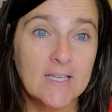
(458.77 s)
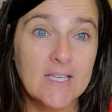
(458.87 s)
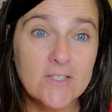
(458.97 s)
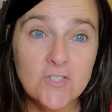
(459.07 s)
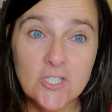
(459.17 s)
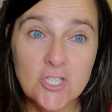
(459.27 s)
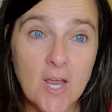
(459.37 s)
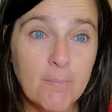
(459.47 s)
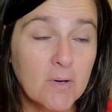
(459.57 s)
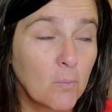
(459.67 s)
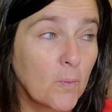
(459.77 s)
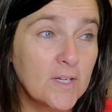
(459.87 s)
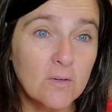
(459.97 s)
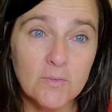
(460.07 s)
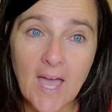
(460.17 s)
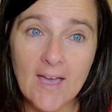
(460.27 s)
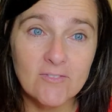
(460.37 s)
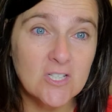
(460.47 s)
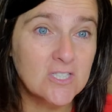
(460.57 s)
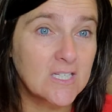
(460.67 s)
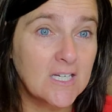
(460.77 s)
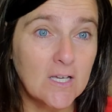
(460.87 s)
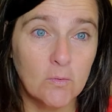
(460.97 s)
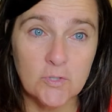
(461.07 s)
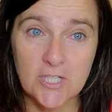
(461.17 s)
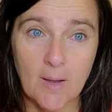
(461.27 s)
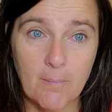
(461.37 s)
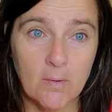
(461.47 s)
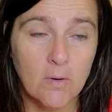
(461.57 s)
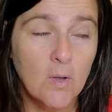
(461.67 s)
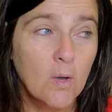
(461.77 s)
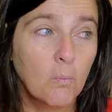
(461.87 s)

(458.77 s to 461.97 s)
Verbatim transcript: is the shepherd. And we don't have just any old shepherd.